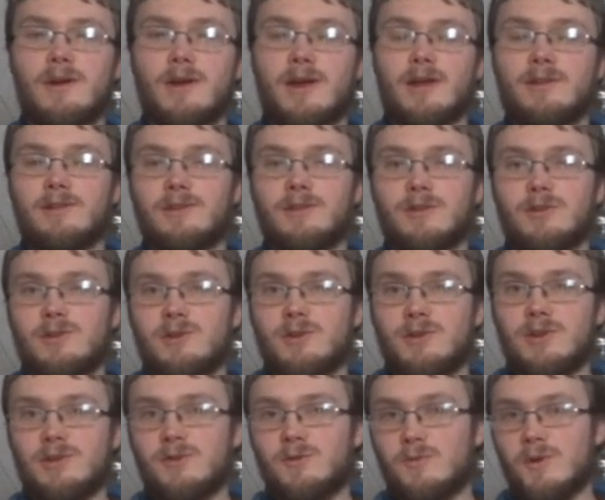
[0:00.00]
And so you
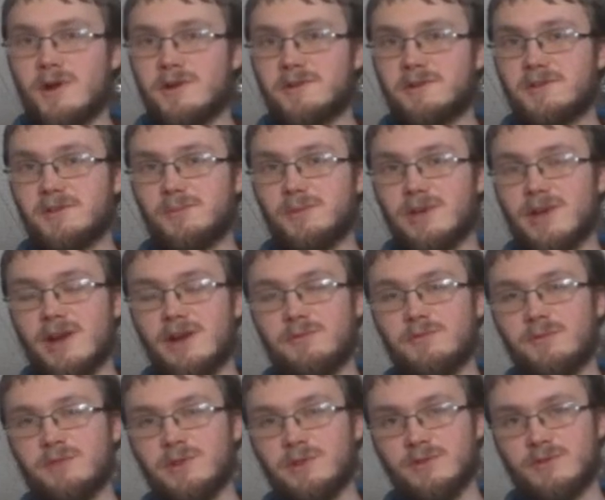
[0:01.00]
need to watch them
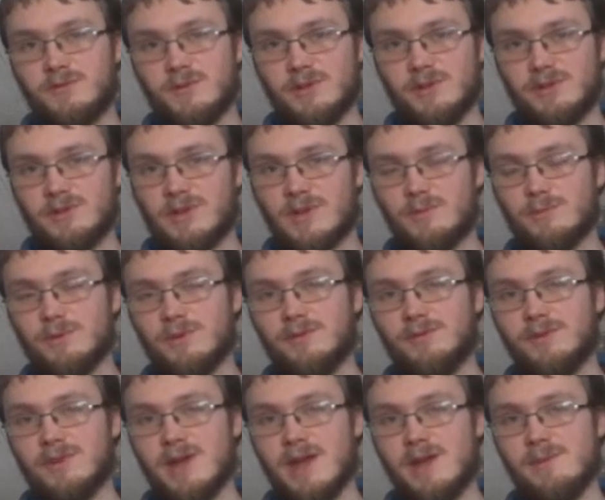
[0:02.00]
carefully the first couple
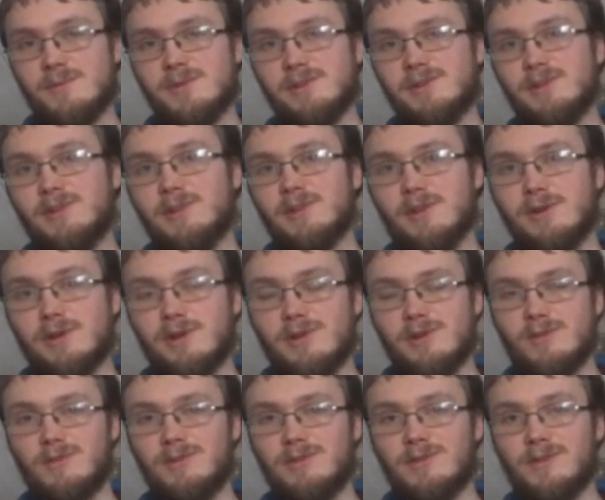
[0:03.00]
of times until you're
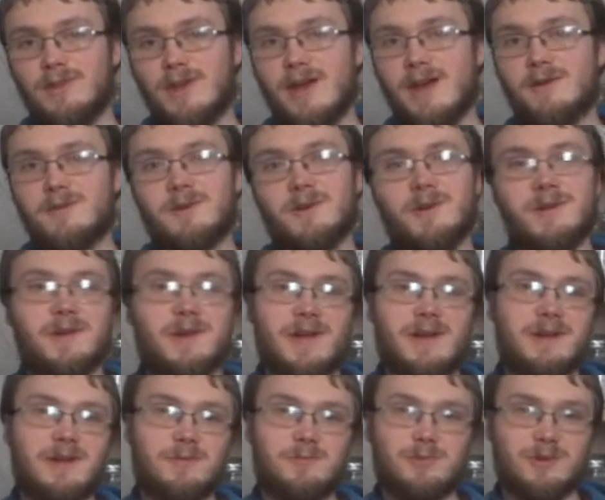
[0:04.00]
used to that, or you'll
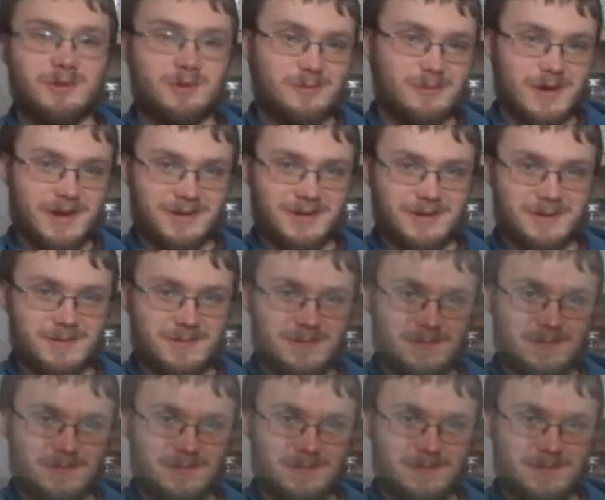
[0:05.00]
end up with mush.